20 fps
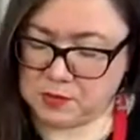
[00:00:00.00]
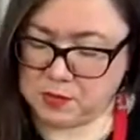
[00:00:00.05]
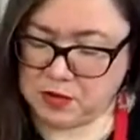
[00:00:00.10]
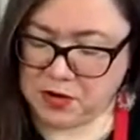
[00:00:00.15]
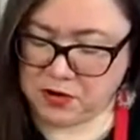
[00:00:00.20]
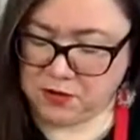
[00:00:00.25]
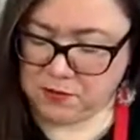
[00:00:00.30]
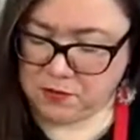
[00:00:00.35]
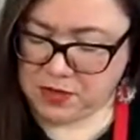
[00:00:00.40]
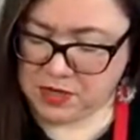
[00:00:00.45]

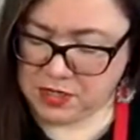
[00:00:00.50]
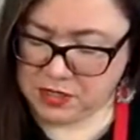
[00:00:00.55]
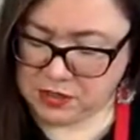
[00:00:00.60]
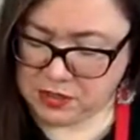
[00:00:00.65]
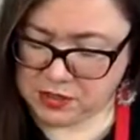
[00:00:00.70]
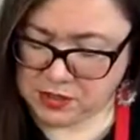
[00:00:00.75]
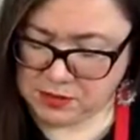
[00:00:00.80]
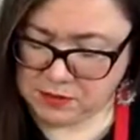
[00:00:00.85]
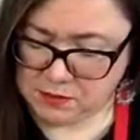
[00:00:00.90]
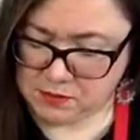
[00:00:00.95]
pair of
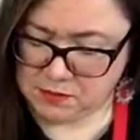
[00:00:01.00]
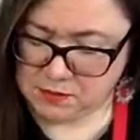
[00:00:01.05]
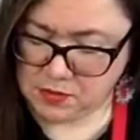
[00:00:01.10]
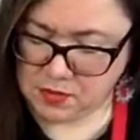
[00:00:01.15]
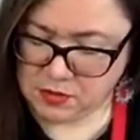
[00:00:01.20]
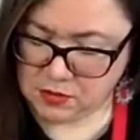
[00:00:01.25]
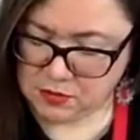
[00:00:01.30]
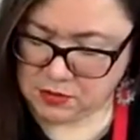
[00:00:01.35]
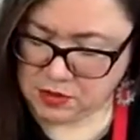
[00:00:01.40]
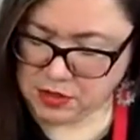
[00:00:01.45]
pages
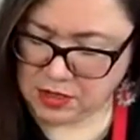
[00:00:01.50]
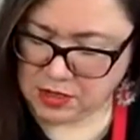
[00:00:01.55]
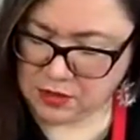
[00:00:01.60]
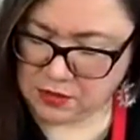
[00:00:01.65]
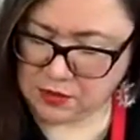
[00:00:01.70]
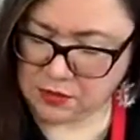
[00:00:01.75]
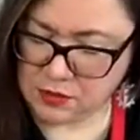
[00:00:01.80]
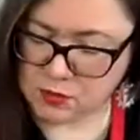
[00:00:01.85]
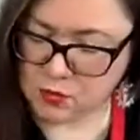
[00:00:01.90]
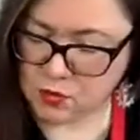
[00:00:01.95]
glued
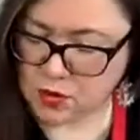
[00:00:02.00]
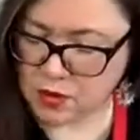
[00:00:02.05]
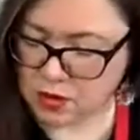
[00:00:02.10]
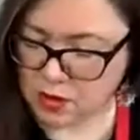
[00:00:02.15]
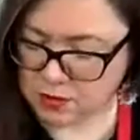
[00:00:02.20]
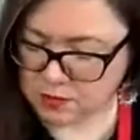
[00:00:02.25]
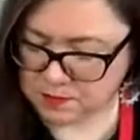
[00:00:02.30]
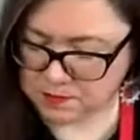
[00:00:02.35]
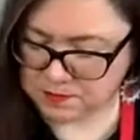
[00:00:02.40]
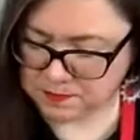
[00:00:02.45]
together as
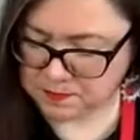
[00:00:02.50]
well.